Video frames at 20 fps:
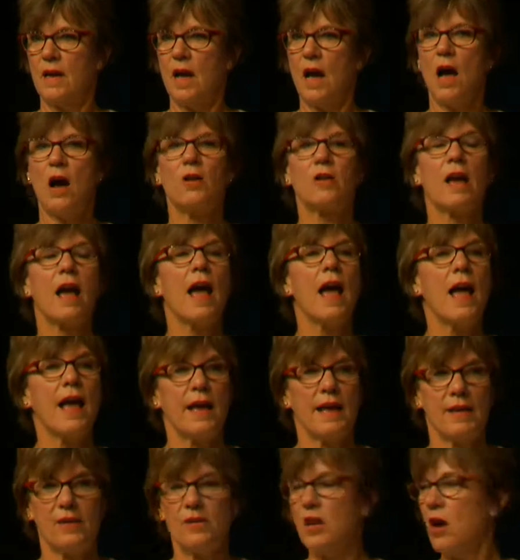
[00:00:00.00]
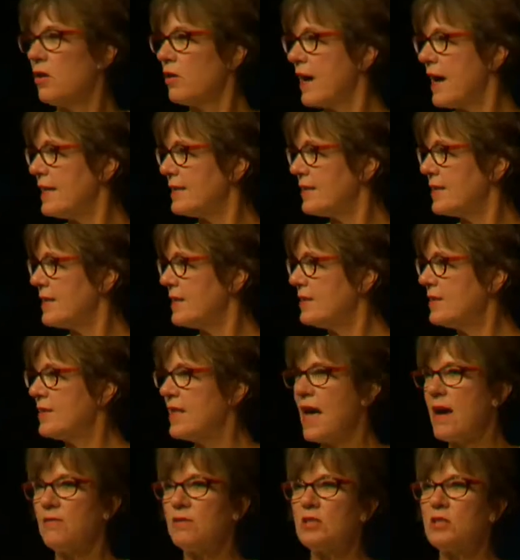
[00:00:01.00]
Okay, no guesses?
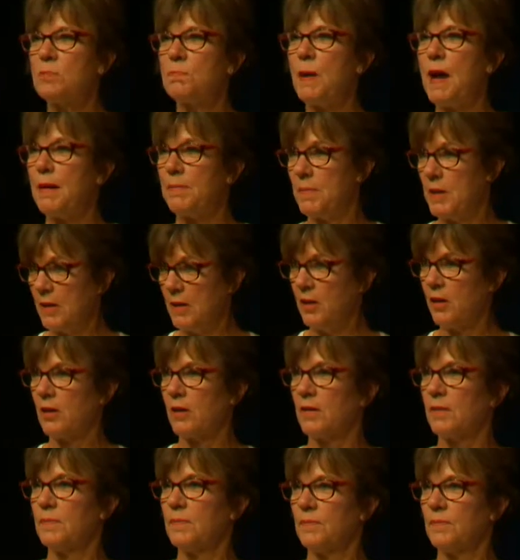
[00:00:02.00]
That was Bette Midler.